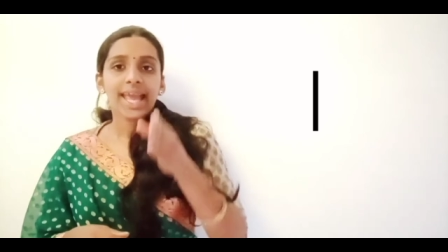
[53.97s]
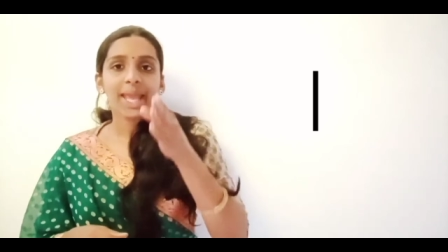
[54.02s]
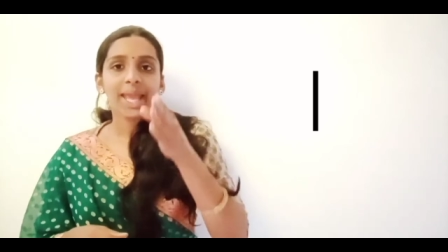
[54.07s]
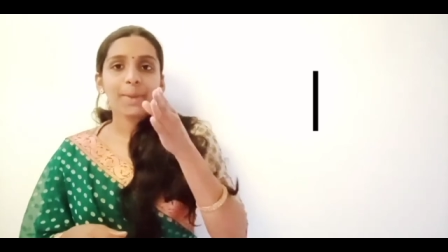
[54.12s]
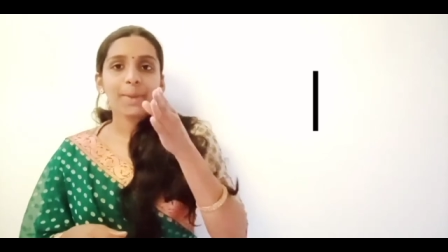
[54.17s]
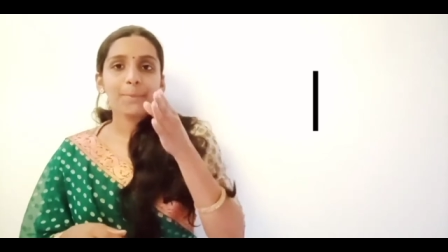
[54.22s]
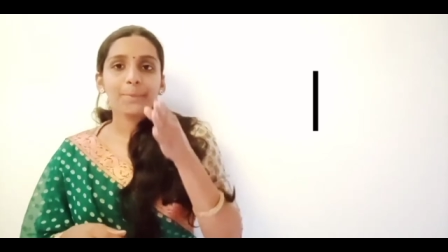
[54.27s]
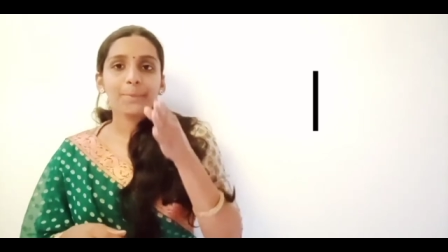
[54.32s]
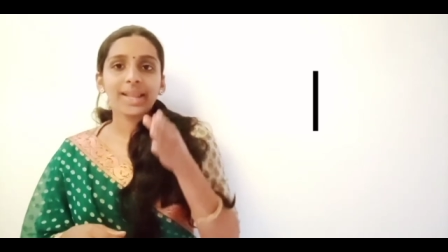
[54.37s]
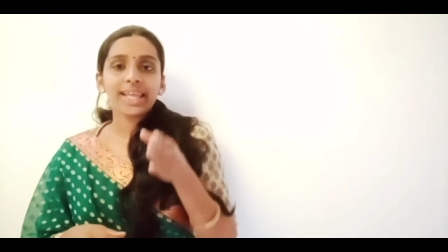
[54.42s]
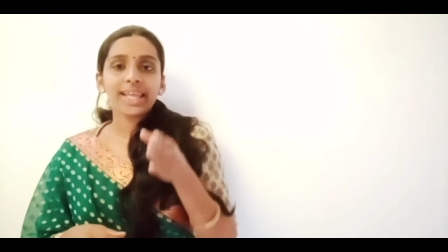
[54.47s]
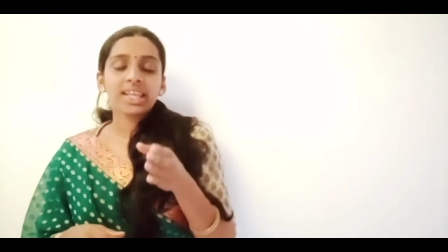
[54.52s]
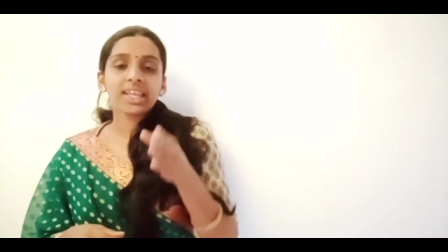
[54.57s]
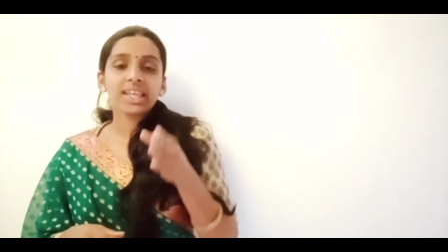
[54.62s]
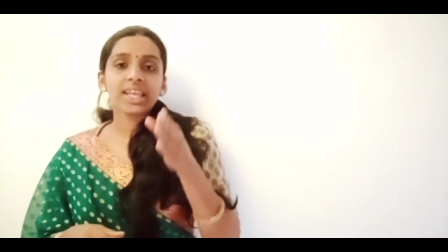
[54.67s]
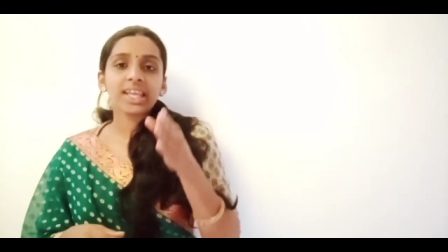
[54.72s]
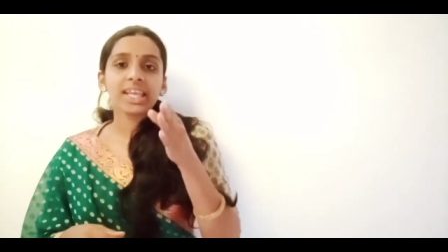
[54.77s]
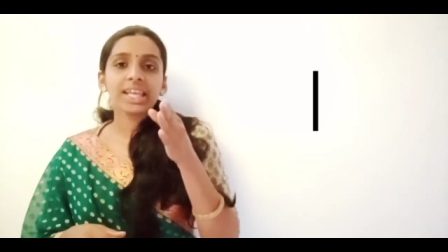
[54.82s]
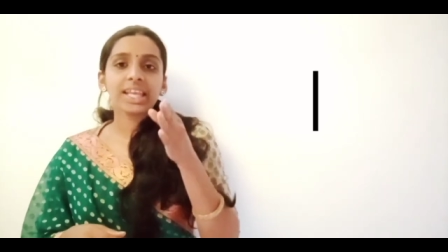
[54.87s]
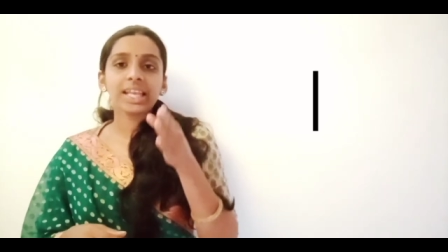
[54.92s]
a
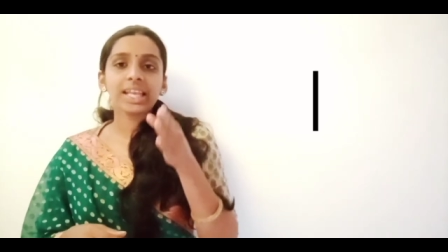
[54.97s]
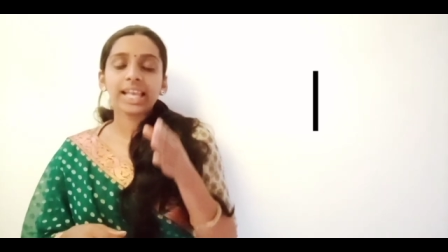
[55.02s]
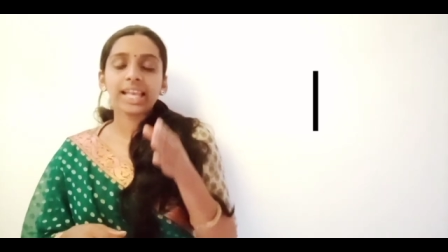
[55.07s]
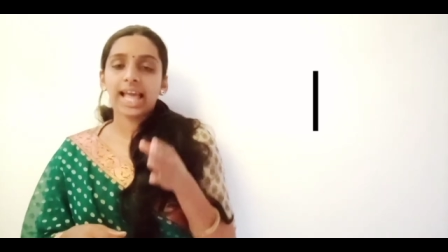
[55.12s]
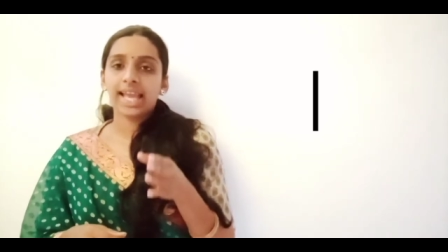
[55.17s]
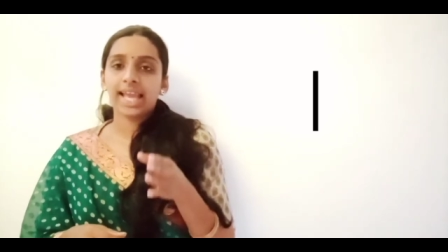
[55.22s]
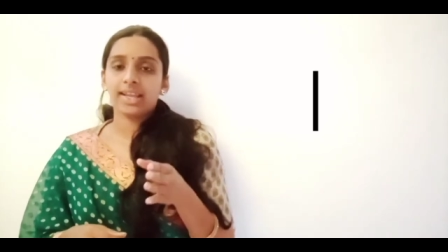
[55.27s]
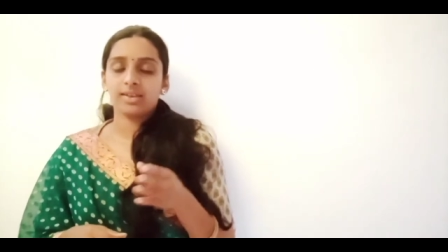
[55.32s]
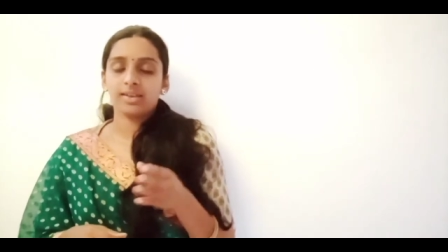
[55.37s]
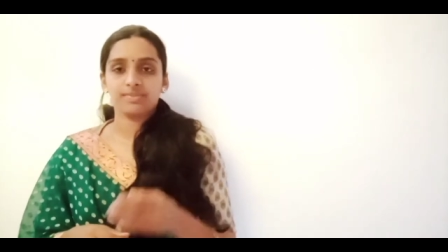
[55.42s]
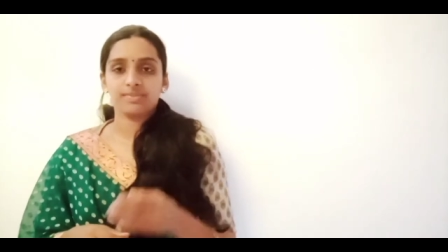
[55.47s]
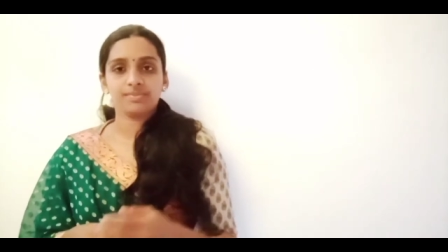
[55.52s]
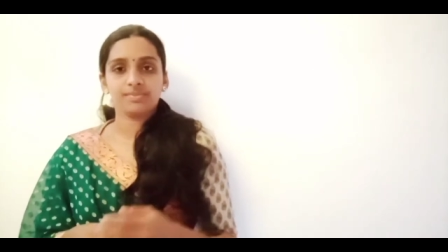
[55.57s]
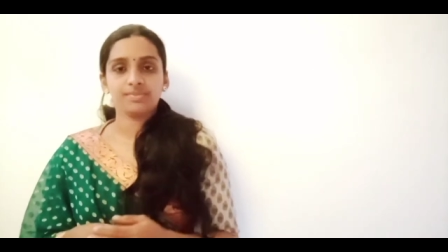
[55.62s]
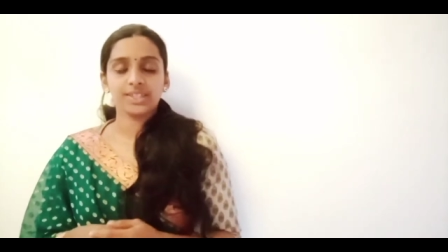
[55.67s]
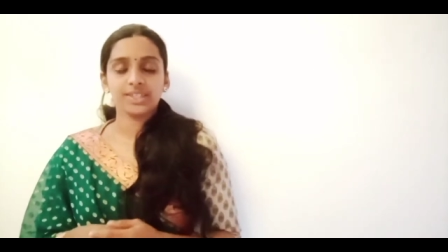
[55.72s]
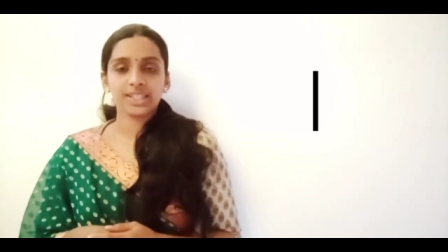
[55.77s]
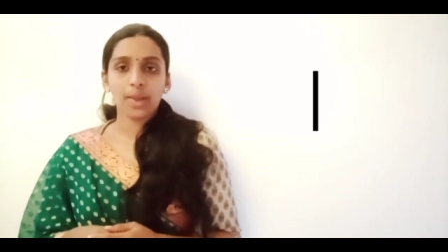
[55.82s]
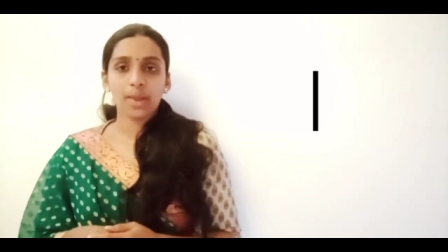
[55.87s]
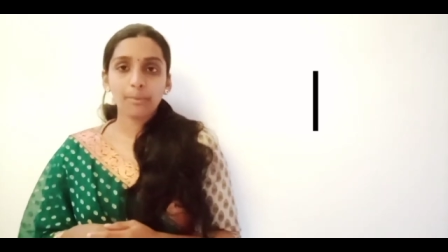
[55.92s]
blinking line
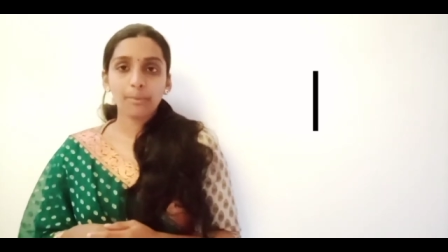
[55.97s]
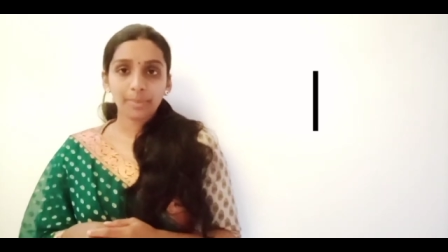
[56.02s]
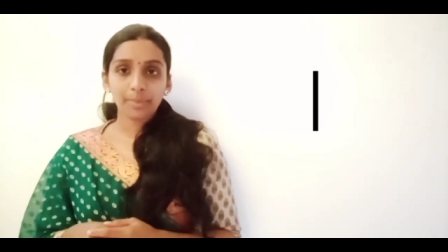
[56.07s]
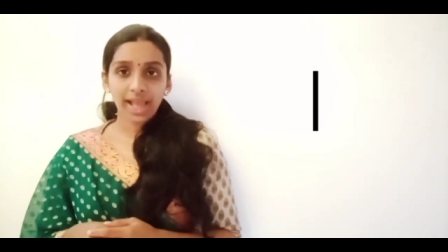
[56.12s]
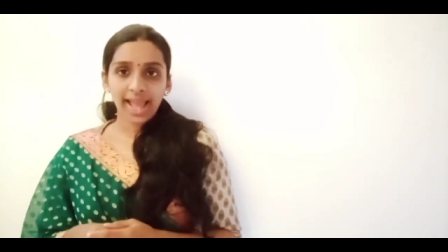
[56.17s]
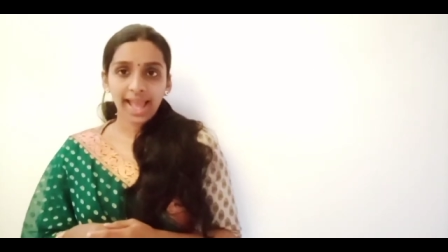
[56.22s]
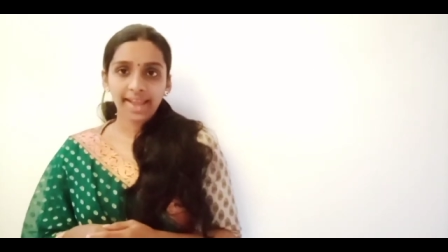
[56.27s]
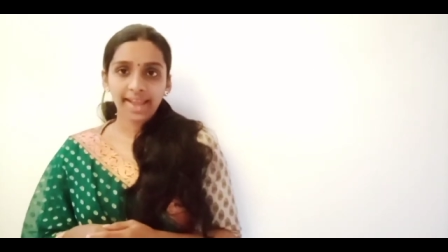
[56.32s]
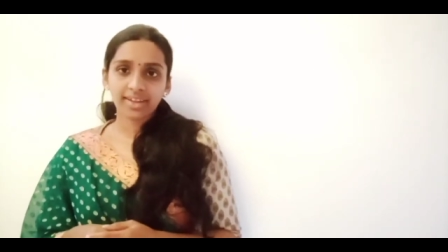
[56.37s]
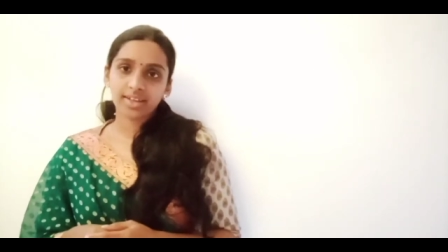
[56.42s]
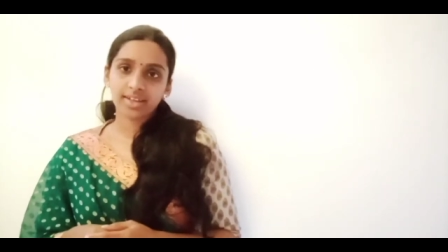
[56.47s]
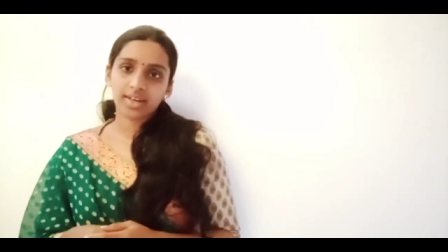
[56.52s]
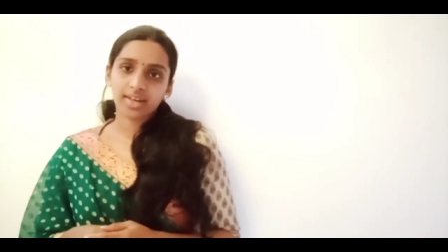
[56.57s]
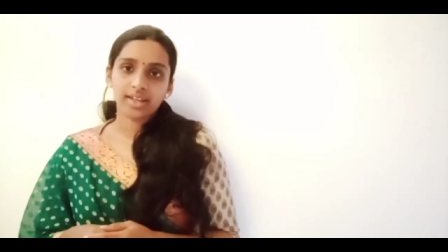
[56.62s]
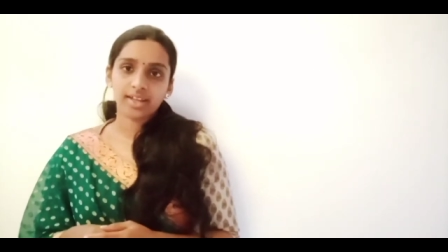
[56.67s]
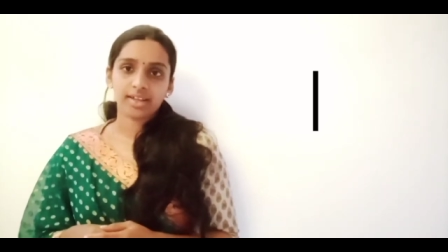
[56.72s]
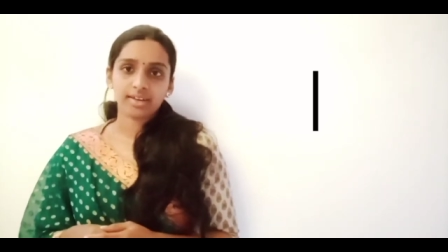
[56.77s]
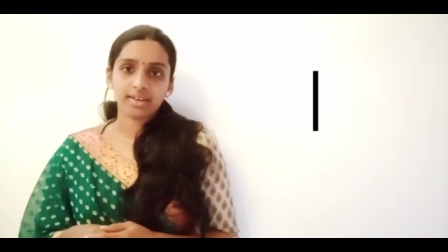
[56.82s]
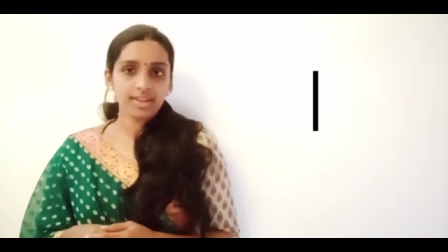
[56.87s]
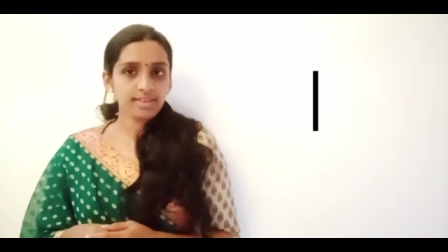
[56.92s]
in the black color,